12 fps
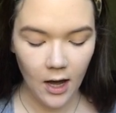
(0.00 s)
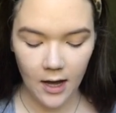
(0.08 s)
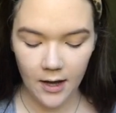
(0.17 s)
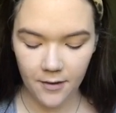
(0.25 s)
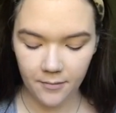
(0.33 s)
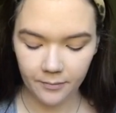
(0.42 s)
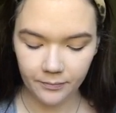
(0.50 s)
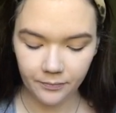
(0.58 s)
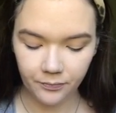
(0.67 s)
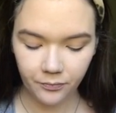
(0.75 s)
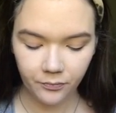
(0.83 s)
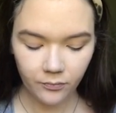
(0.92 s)

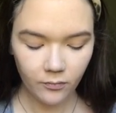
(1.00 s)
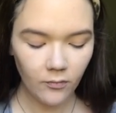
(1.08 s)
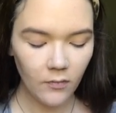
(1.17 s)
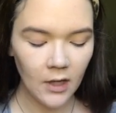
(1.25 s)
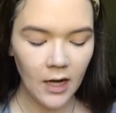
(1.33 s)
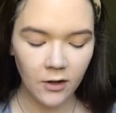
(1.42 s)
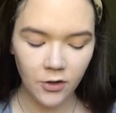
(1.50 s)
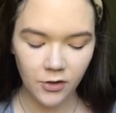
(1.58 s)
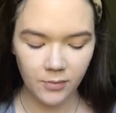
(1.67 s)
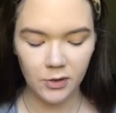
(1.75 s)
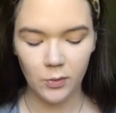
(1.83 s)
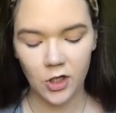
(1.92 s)
I'll do
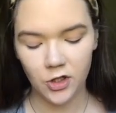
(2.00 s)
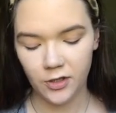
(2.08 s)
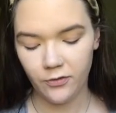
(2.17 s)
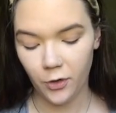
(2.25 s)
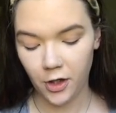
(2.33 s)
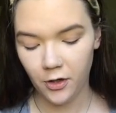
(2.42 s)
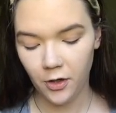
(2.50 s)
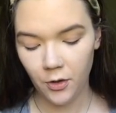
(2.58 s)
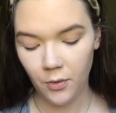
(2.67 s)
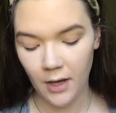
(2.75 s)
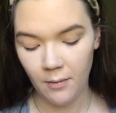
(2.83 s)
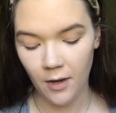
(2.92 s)
some swatches for you.
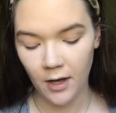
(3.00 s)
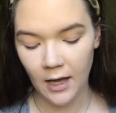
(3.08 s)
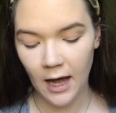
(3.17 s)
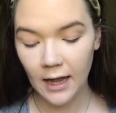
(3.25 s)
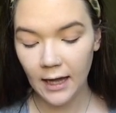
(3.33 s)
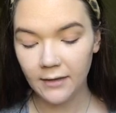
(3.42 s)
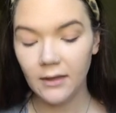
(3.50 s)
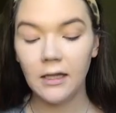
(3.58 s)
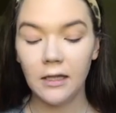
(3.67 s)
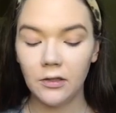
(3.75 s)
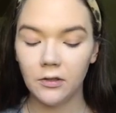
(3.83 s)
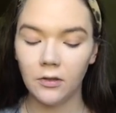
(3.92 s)
Who am I? I like
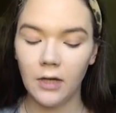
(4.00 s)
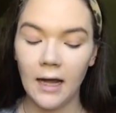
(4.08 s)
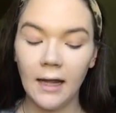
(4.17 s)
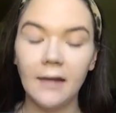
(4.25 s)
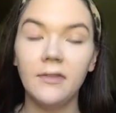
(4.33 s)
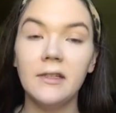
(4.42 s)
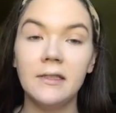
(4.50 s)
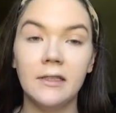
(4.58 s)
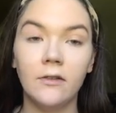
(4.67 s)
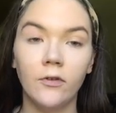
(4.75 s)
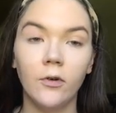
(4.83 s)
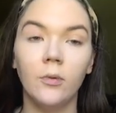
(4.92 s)
the
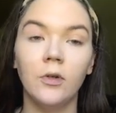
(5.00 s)
silver